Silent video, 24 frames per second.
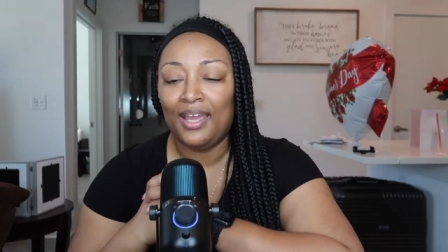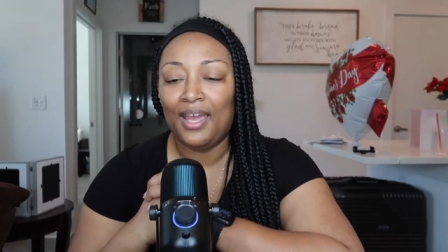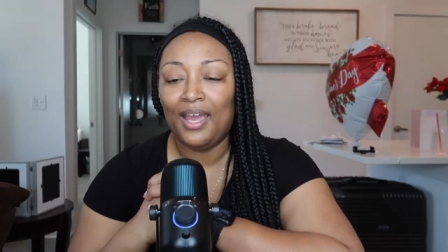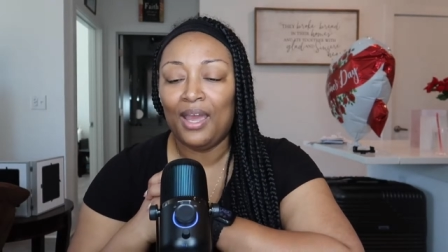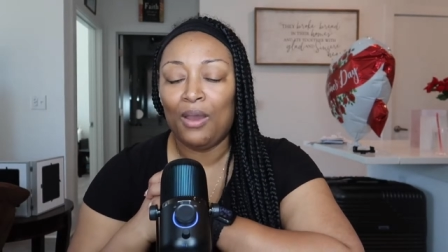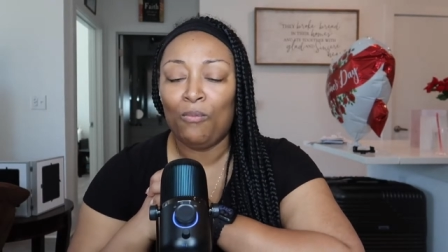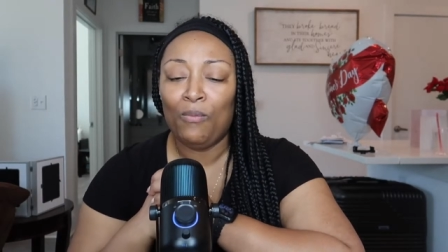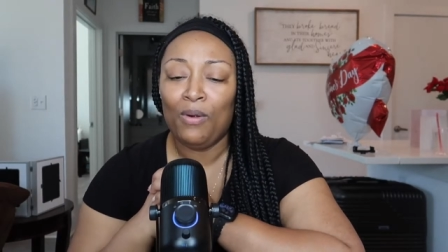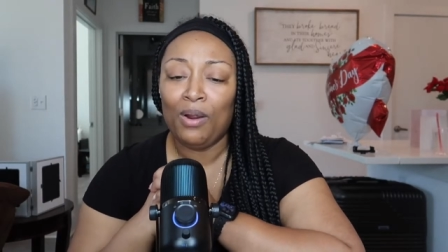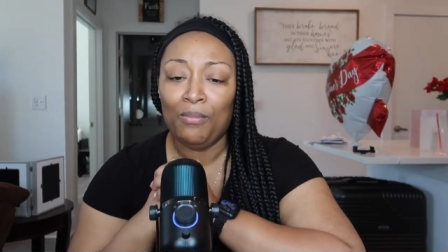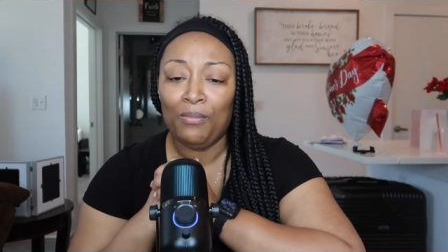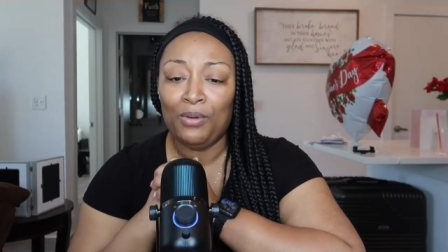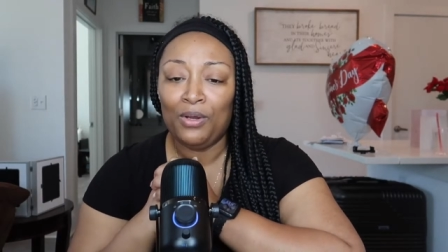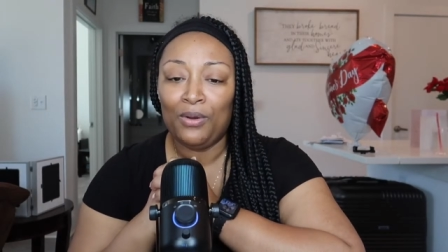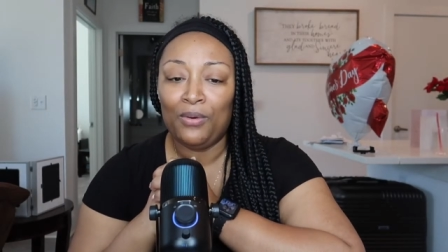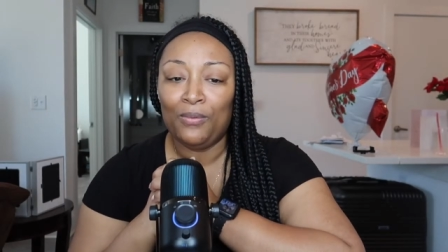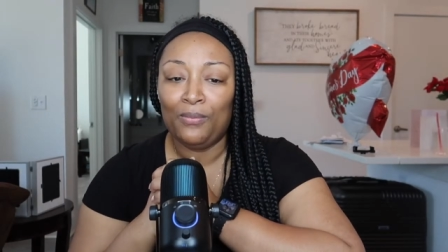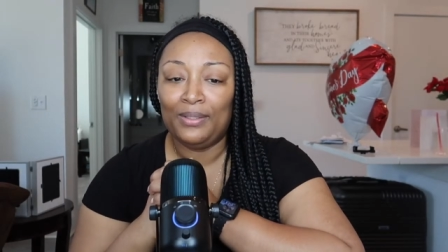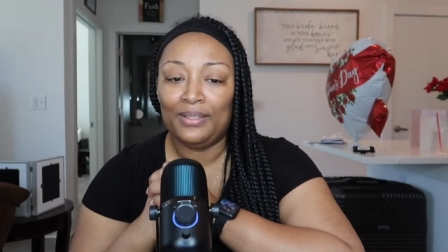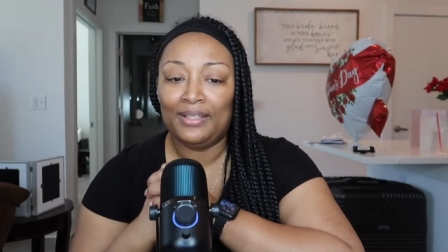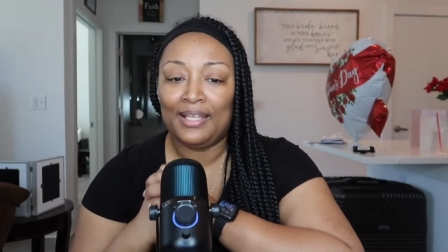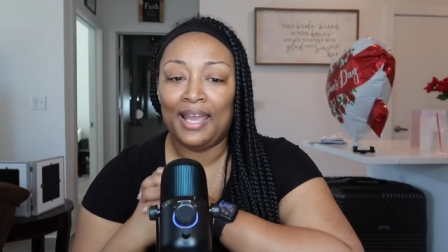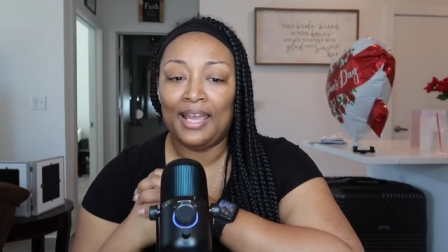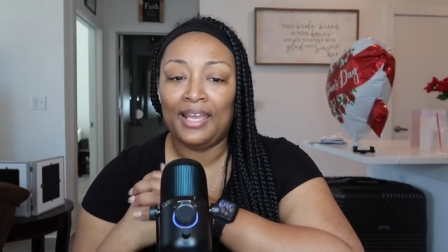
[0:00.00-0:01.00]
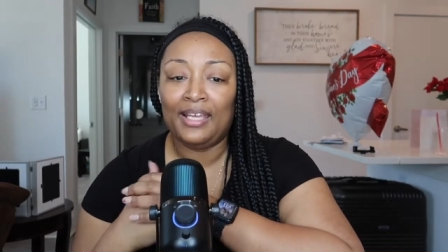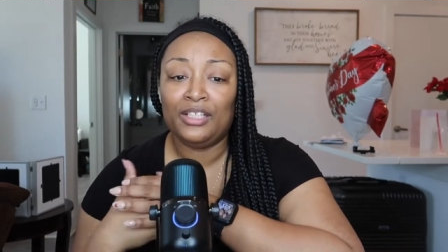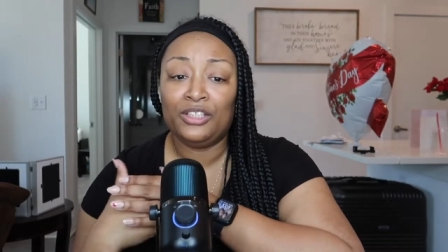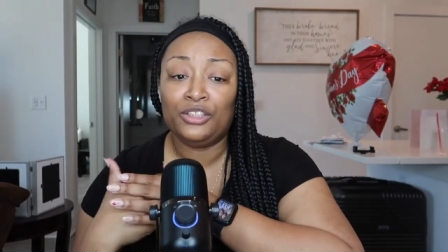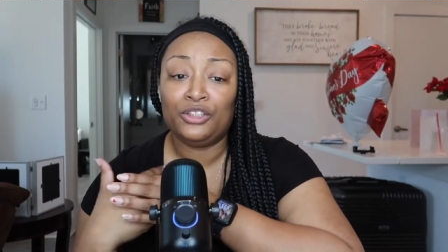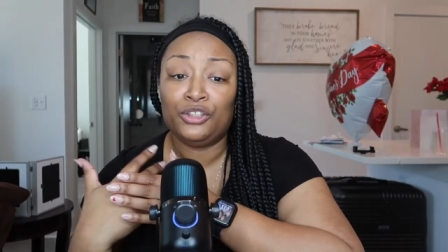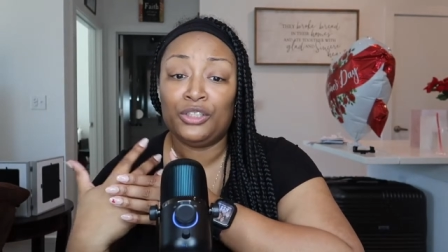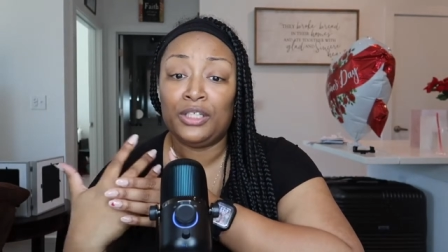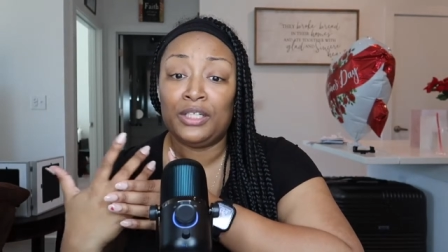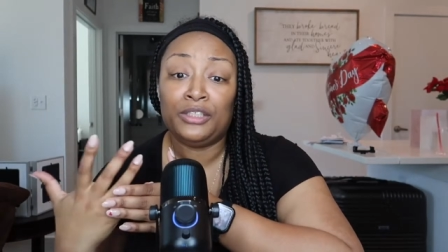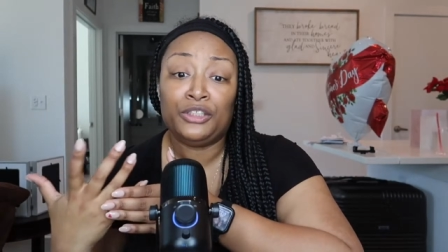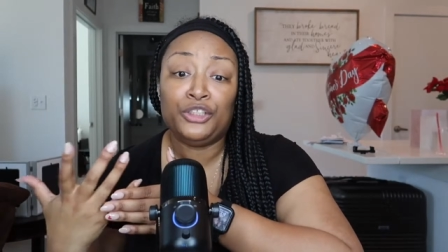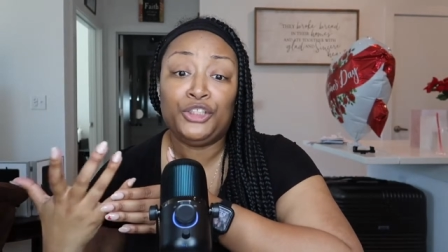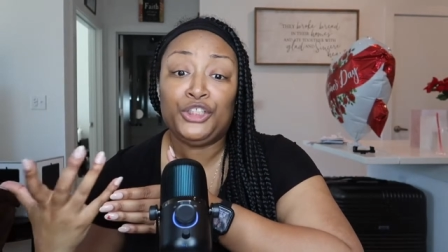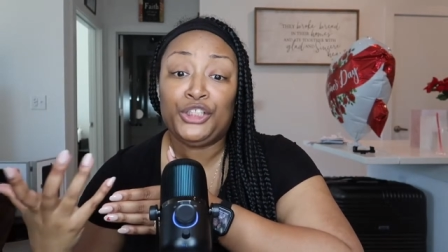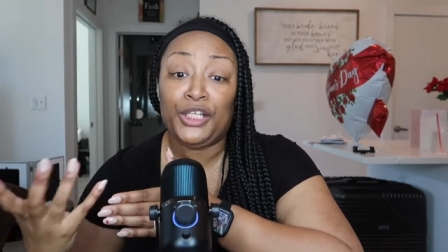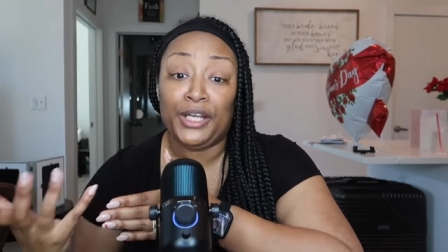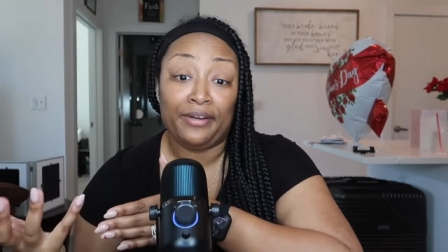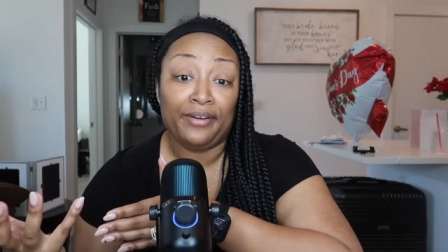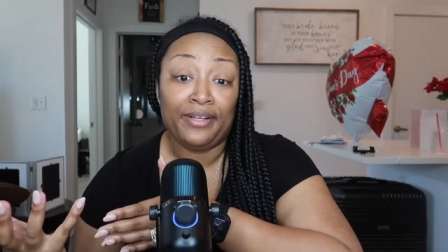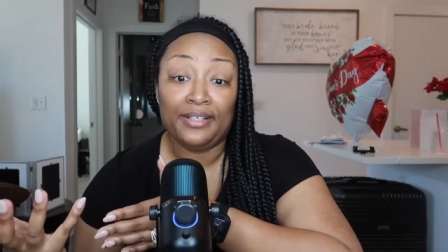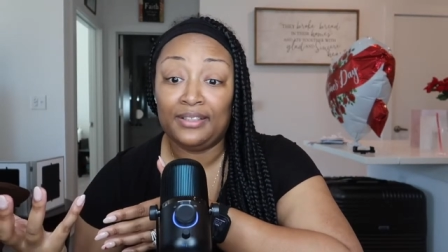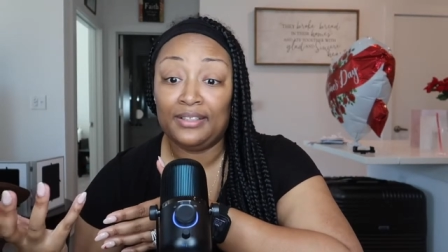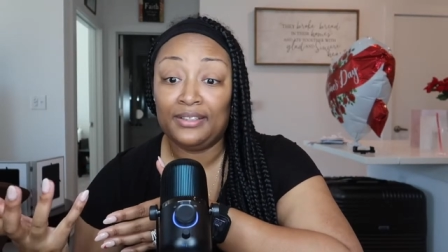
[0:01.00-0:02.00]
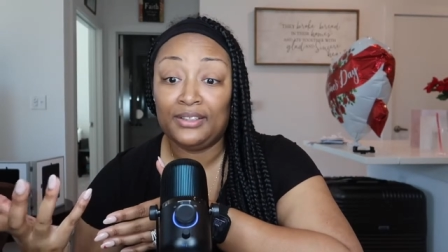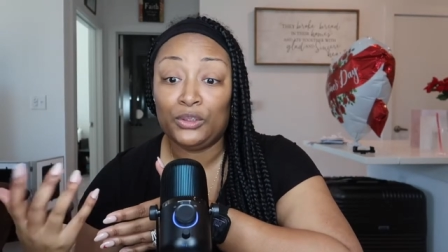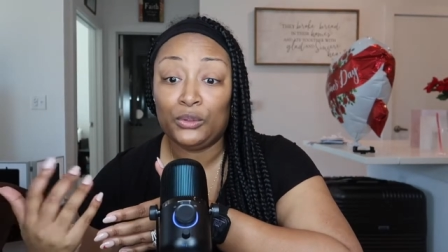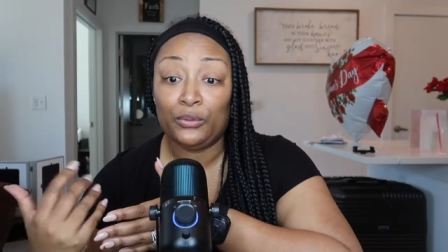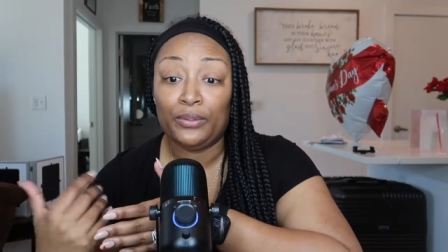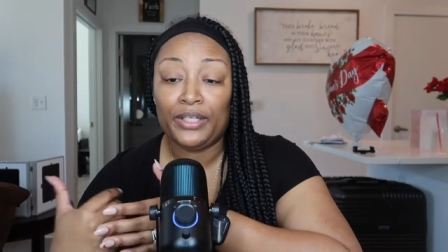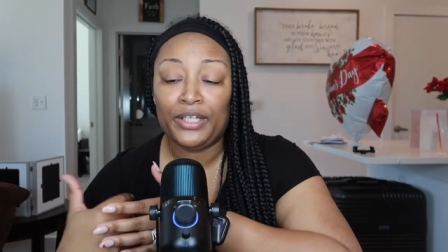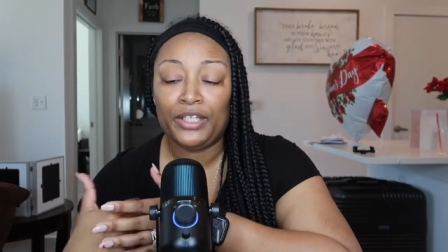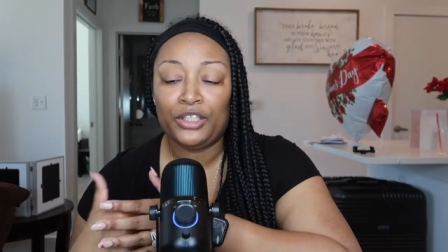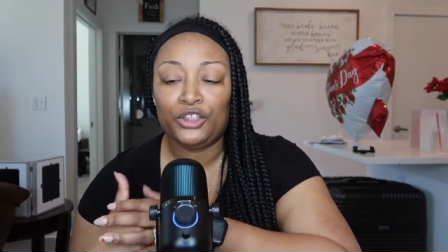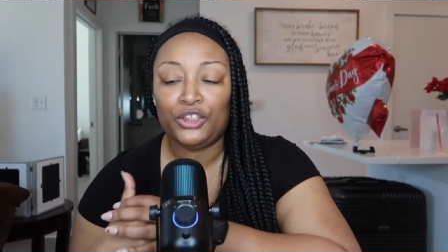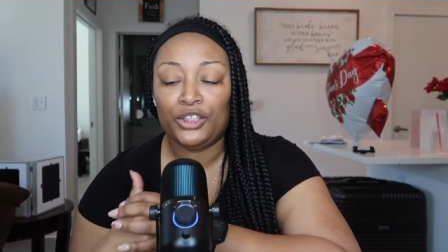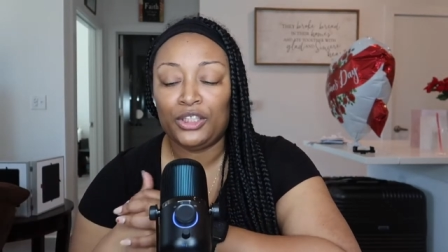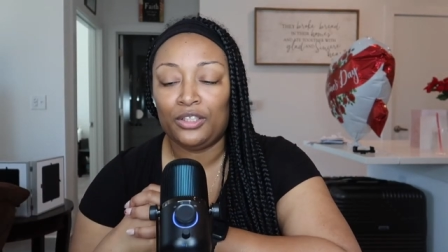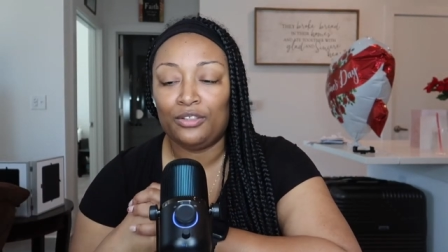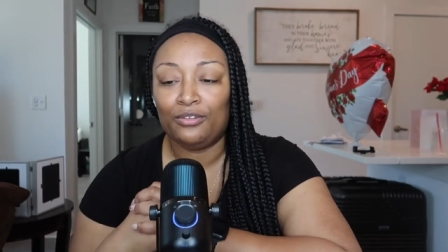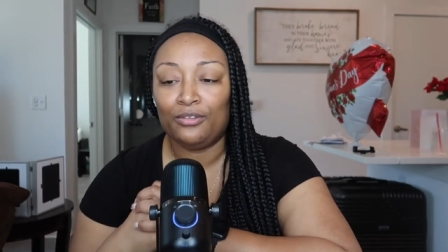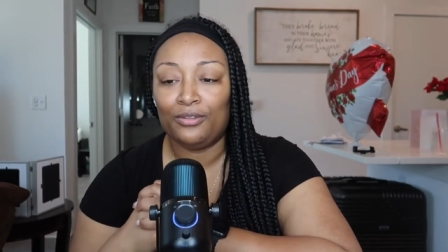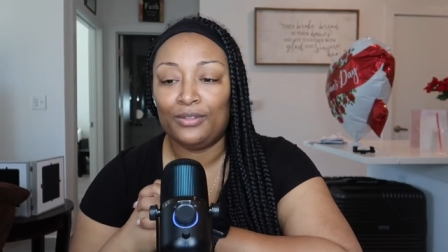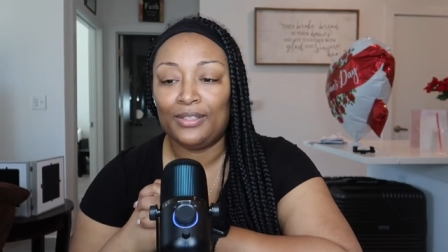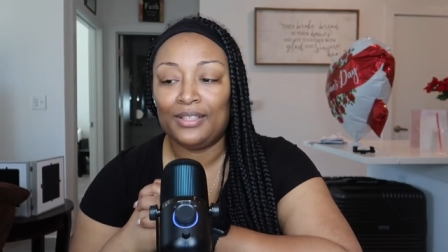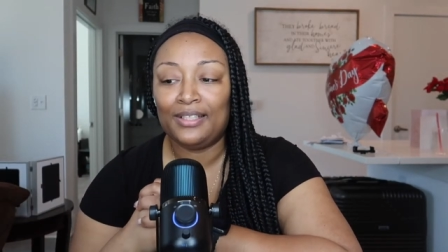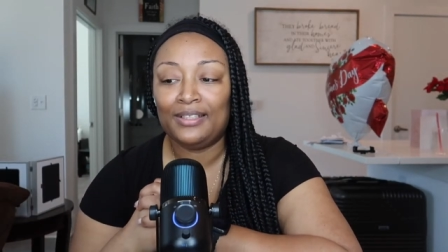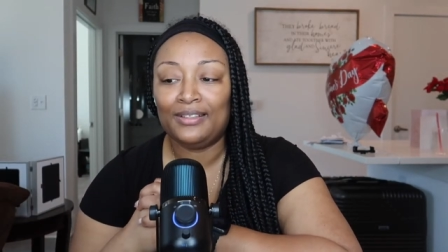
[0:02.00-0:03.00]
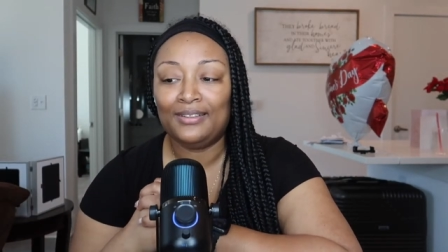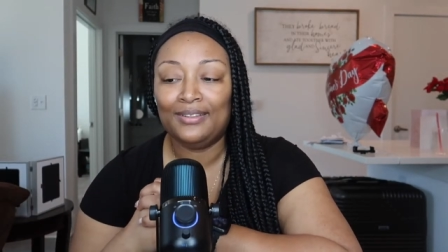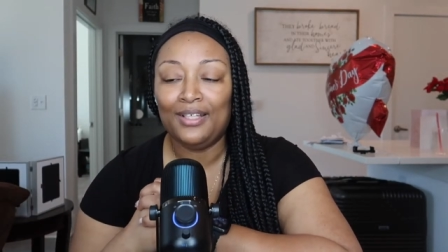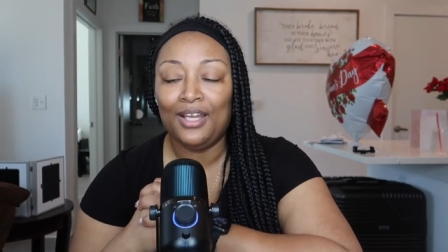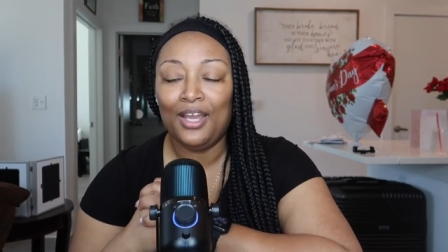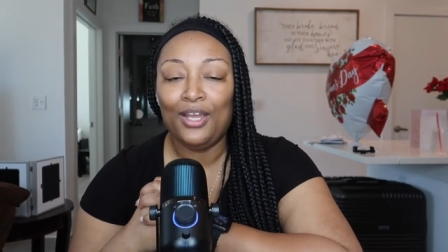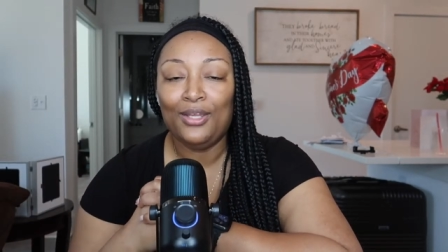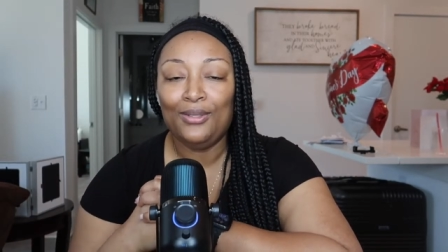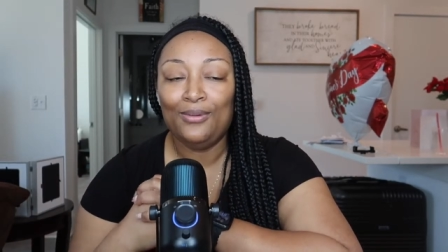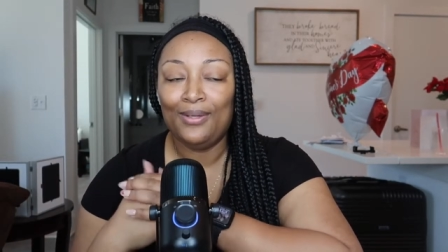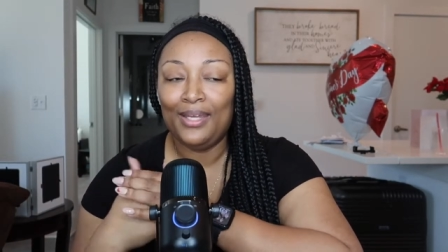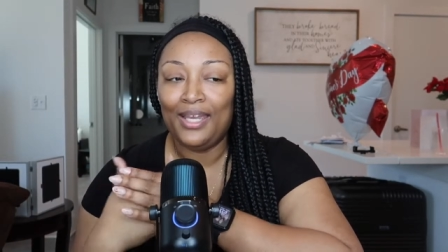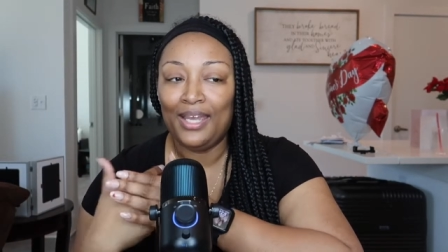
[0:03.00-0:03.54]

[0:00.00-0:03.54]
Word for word: and where i'm going with that and, in sharing this story in general is you